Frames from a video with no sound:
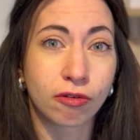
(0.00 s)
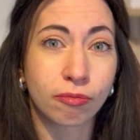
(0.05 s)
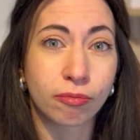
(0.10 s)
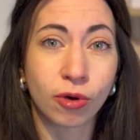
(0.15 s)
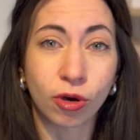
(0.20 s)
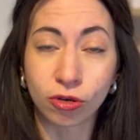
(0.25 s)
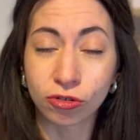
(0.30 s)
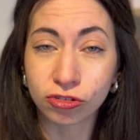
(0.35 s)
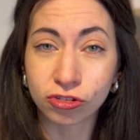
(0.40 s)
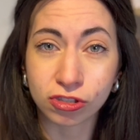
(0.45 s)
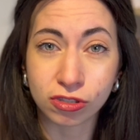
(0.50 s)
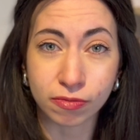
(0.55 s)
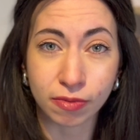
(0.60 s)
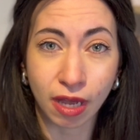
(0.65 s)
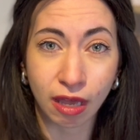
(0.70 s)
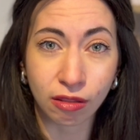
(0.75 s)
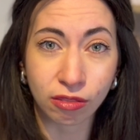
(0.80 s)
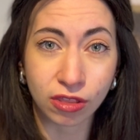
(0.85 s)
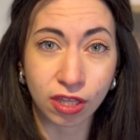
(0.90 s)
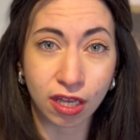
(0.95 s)
post
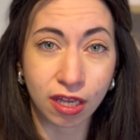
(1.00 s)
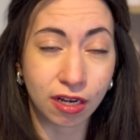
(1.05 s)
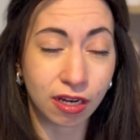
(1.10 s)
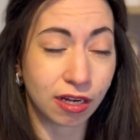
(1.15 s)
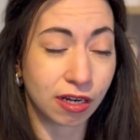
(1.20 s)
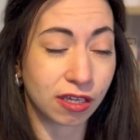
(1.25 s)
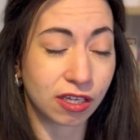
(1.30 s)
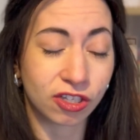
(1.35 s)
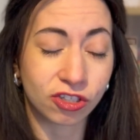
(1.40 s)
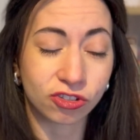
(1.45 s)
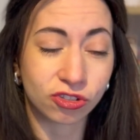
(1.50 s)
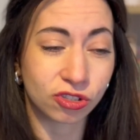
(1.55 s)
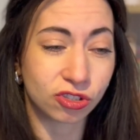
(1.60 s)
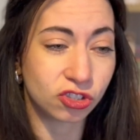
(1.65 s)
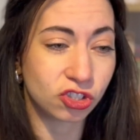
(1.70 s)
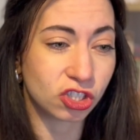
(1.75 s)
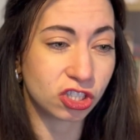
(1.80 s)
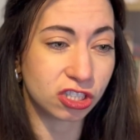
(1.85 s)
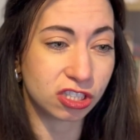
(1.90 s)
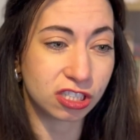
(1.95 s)
about that, and I used to
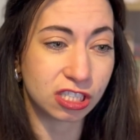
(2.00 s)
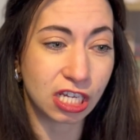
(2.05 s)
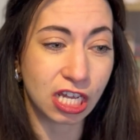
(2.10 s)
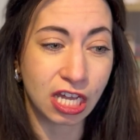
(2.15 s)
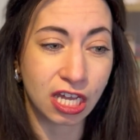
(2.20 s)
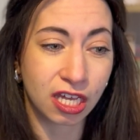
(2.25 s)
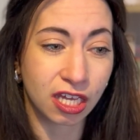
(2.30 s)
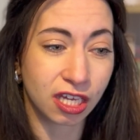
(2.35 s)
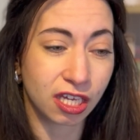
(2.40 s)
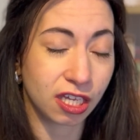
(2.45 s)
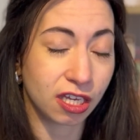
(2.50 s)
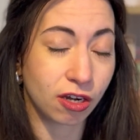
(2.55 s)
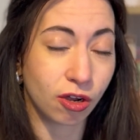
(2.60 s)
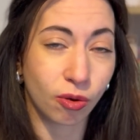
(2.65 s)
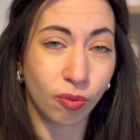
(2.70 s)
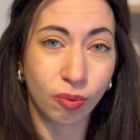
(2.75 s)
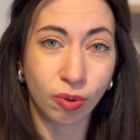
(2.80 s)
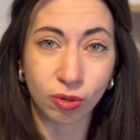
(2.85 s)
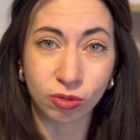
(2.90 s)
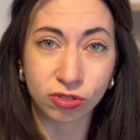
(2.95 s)
just
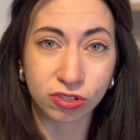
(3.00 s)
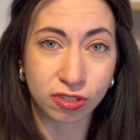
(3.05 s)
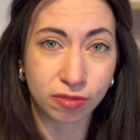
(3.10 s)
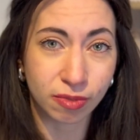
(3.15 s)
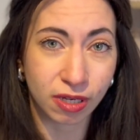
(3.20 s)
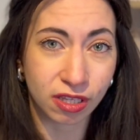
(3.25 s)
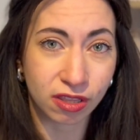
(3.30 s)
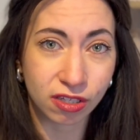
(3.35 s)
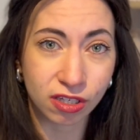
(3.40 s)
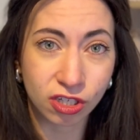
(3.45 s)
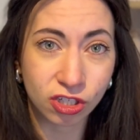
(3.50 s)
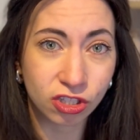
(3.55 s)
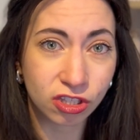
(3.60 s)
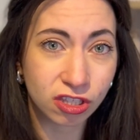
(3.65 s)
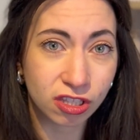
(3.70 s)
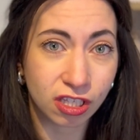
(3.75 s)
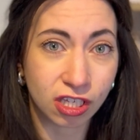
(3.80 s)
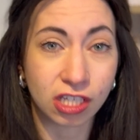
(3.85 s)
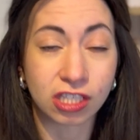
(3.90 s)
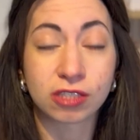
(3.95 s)
post about the
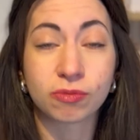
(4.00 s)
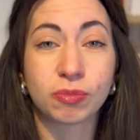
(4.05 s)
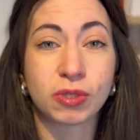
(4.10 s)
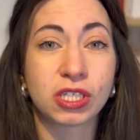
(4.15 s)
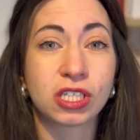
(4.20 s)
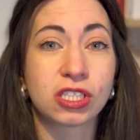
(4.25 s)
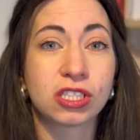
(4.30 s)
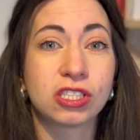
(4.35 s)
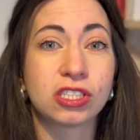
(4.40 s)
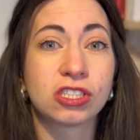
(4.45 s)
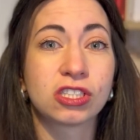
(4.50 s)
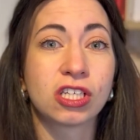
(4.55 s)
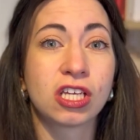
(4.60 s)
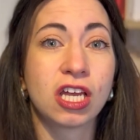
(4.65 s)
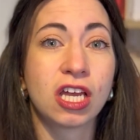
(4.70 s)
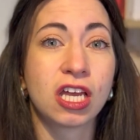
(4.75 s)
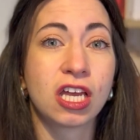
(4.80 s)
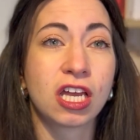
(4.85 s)
good things, because